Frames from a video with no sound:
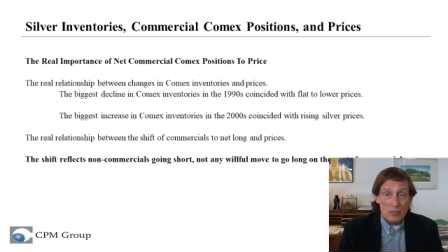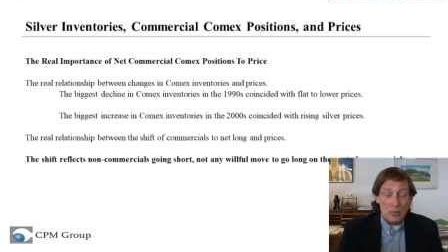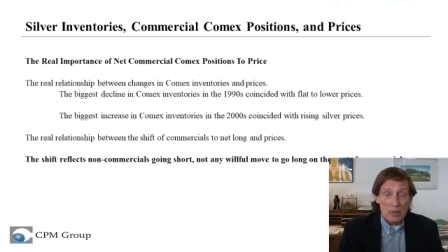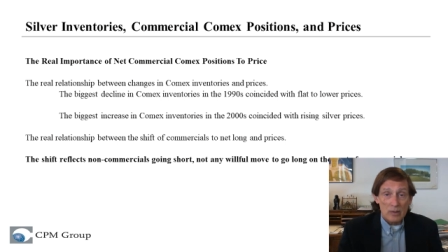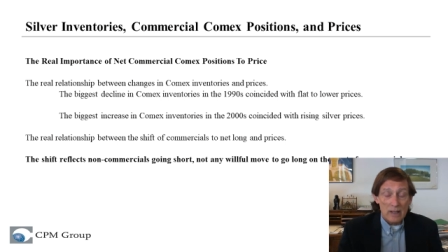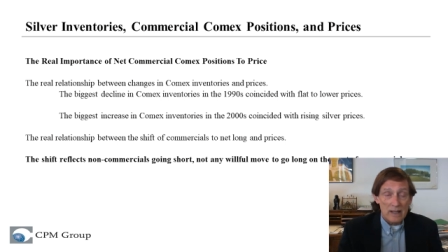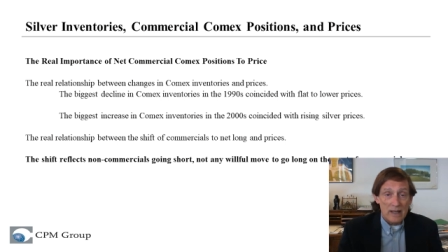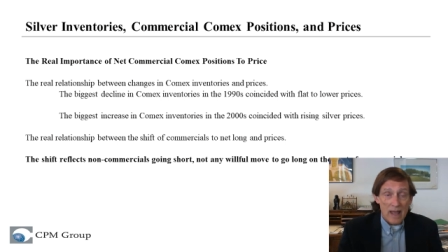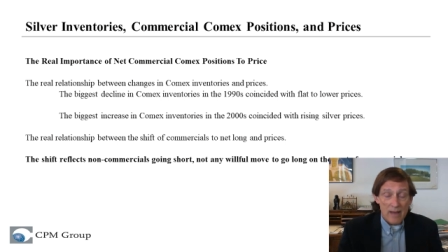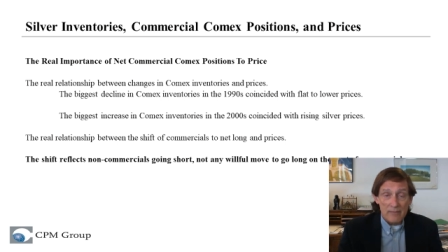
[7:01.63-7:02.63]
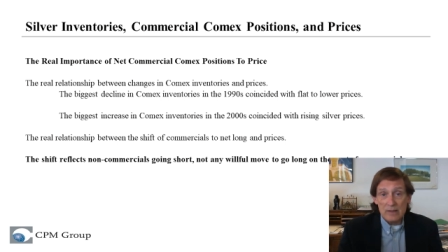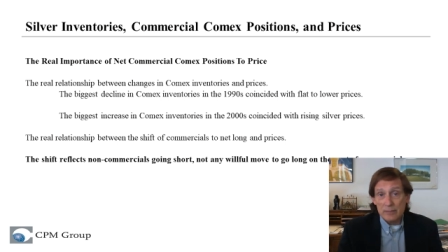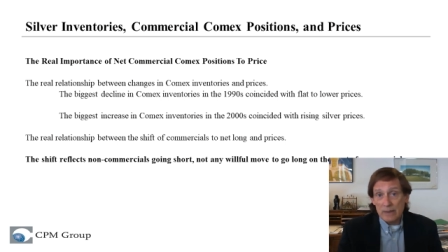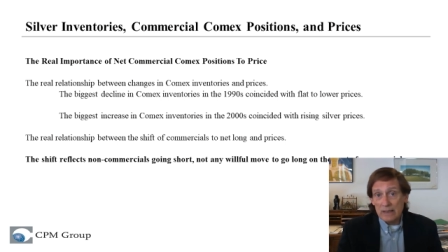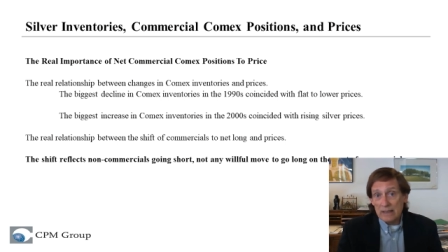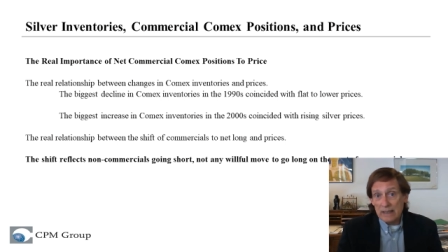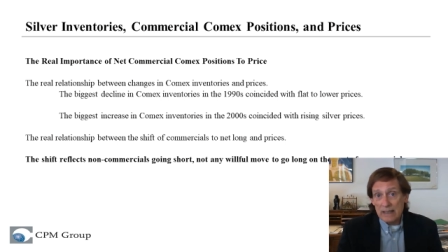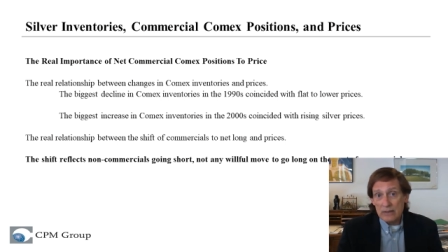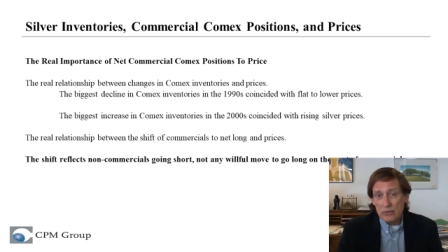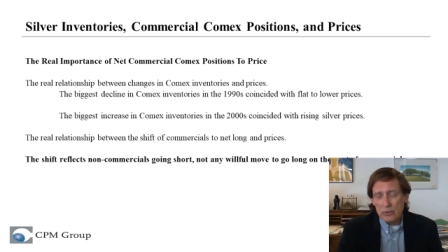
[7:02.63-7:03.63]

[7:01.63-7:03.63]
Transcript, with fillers: will inevitably lead